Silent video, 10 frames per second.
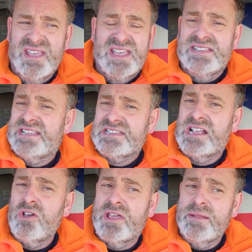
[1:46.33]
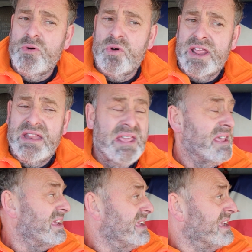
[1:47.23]
6 o'clock in the morning,
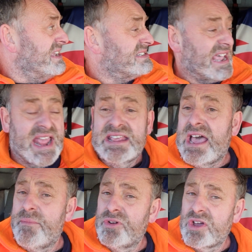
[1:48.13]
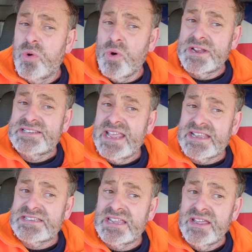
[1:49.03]
set it to come on at
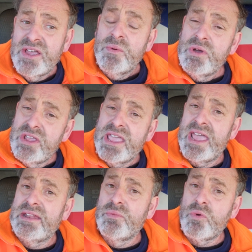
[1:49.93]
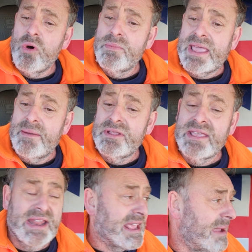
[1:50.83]
5:45. When you get in a warm cabin, you
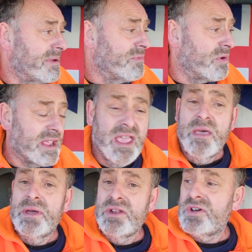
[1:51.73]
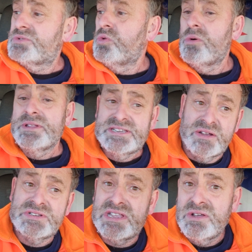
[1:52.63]
get a cab in the morning, be nice, warm and
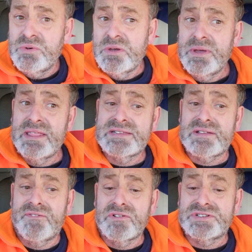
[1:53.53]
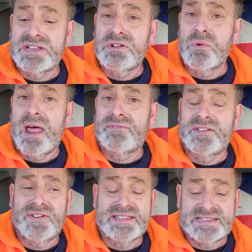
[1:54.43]
toasty, all your windows defrosted, all lovely,
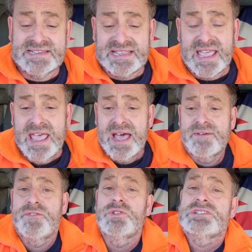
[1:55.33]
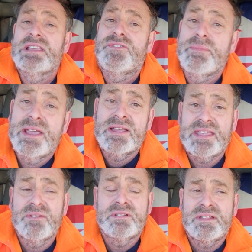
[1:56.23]
fantastic. Unfortunately for me, I
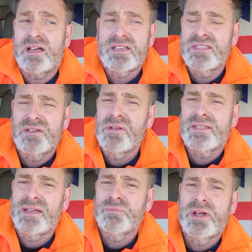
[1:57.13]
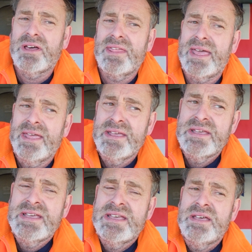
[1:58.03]
don't work like that.
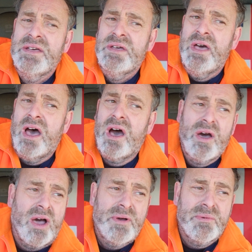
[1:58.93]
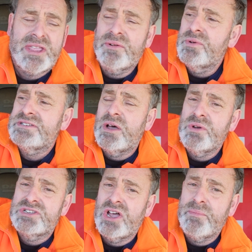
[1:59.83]
I don't always know
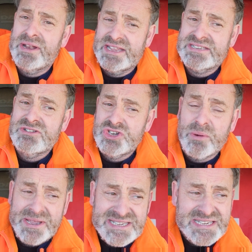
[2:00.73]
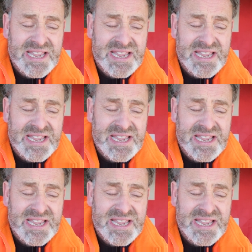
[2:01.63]
what time my next job is.